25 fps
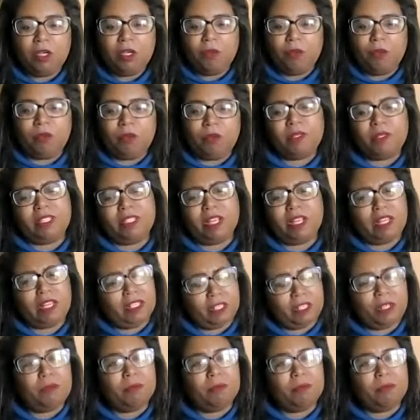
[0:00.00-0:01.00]
We really call
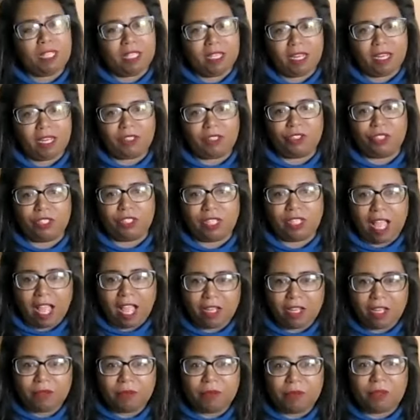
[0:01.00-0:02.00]
it human connection.
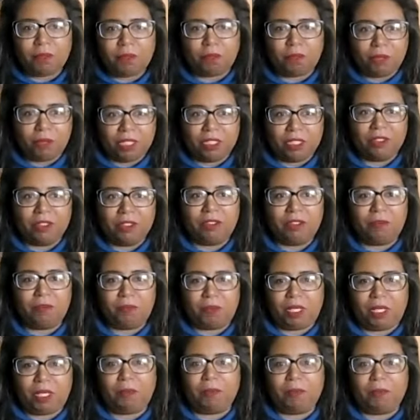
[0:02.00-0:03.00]
How do we build
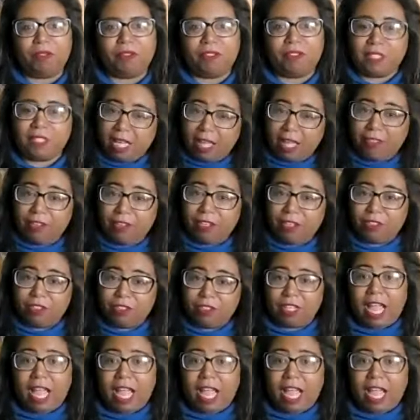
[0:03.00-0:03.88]
people together to